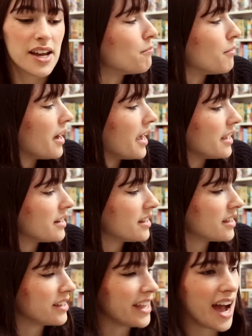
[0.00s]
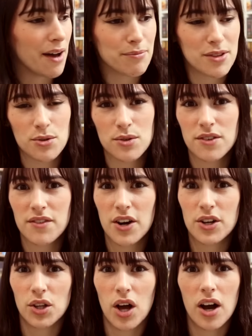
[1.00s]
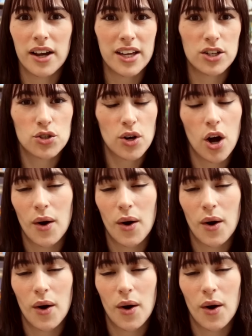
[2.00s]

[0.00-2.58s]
But yeah, this was a very long intro.